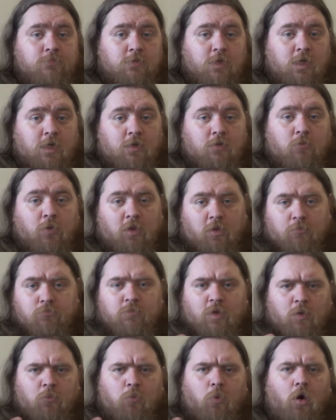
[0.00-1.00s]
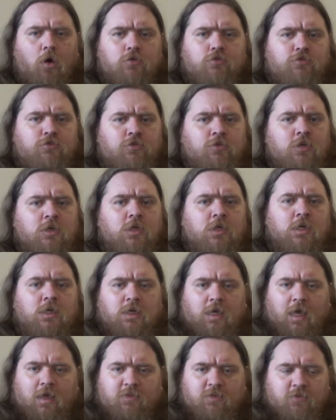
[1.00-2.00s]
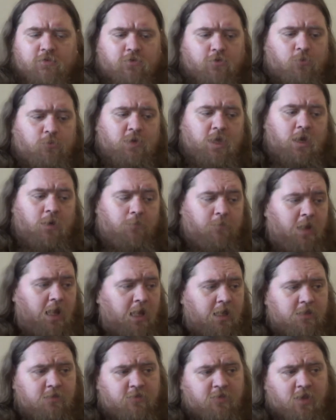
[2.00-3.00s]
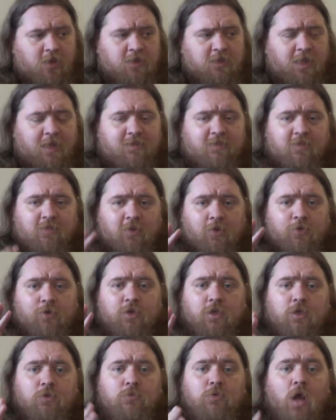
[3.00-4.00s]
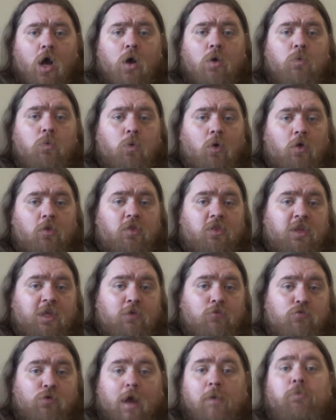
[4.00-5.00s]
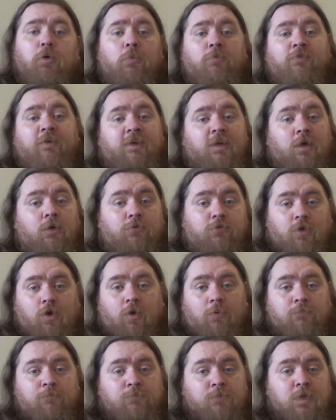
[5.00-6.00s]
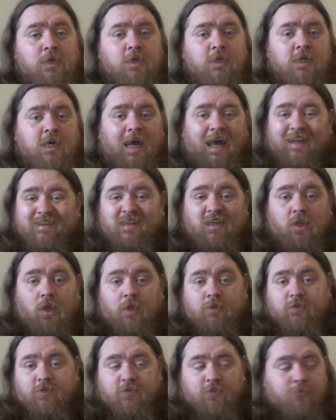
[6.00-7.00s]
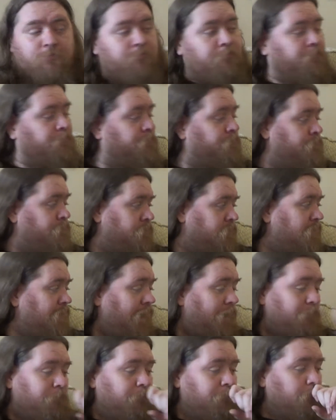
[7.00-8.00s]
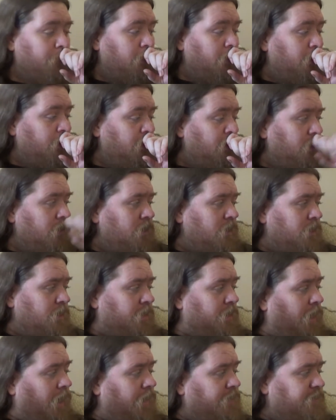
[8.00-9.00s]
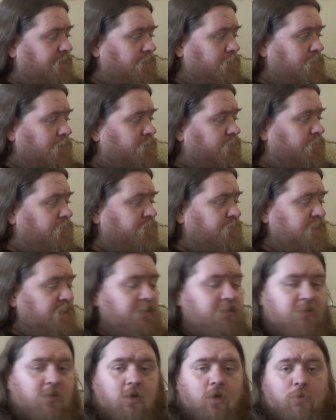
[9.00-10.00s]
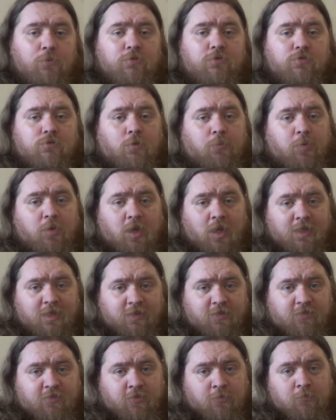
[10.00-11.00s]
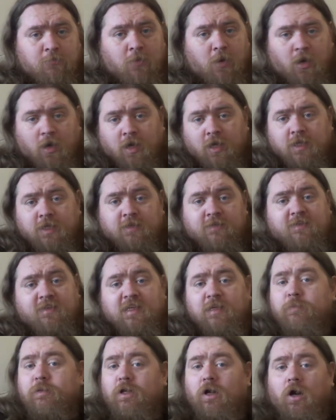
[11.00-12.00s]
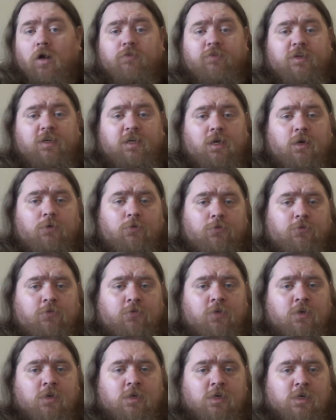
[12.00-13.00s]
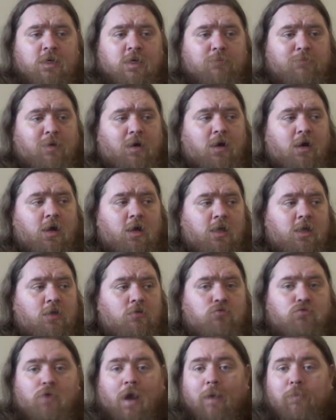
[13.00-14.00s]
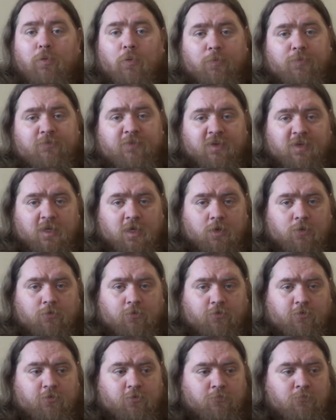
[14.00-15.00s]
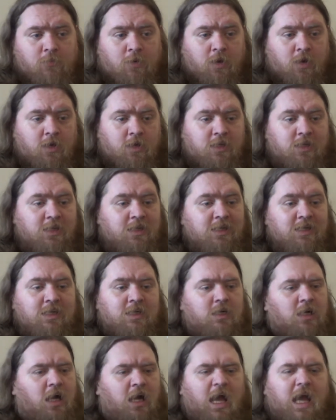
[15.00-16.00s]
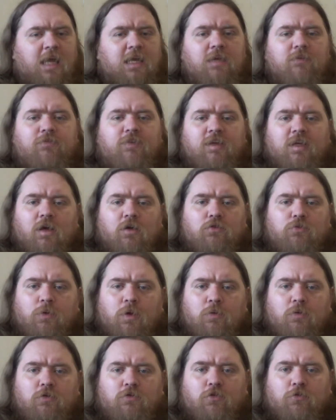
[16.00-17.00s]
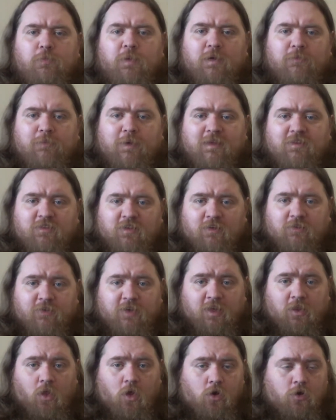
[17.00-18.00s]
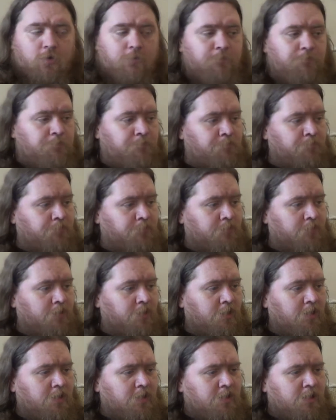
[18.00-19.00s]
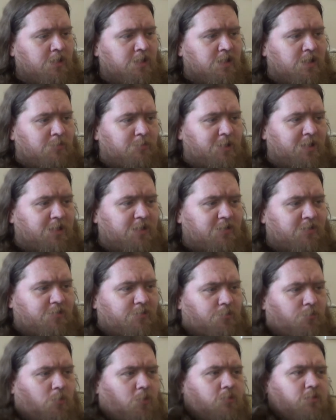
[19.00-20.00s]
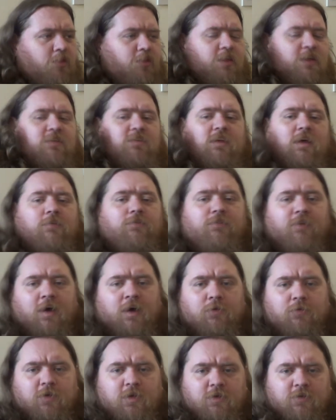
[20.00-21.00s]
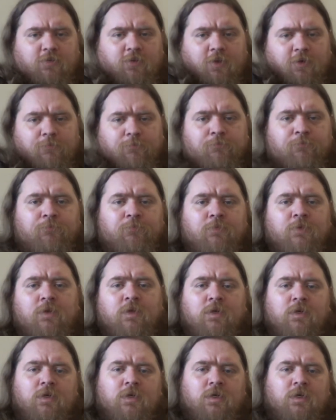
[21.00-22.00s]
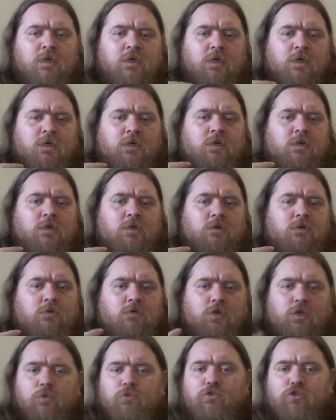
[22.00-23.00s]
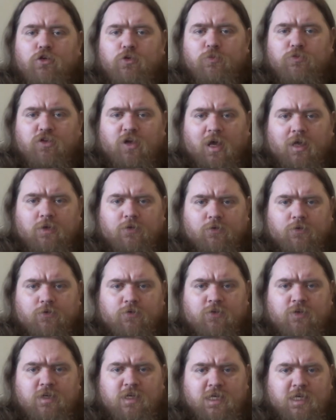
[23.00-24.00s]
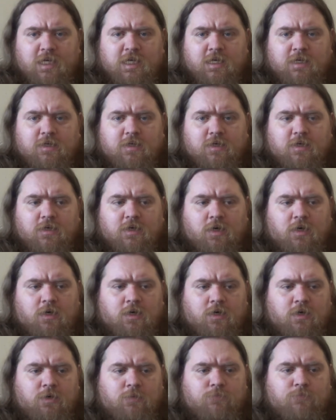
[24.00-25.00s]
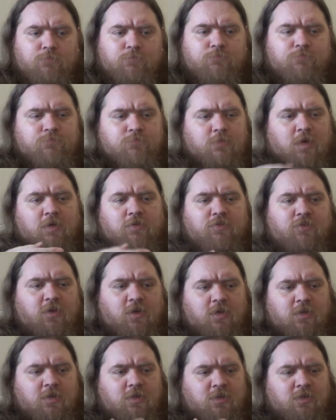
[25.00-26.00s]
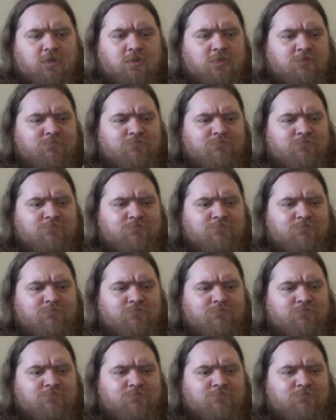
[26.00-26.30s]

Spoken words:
a watch, as its thumbnail, and that's so that you know what the wrap-up videos are at a glance. Now, the idea is these are going to replace my TBR videos, my wrap-up videos, my any videos where it would just be a basic vlog. Because one of the things I found is that YouTube channels need a certain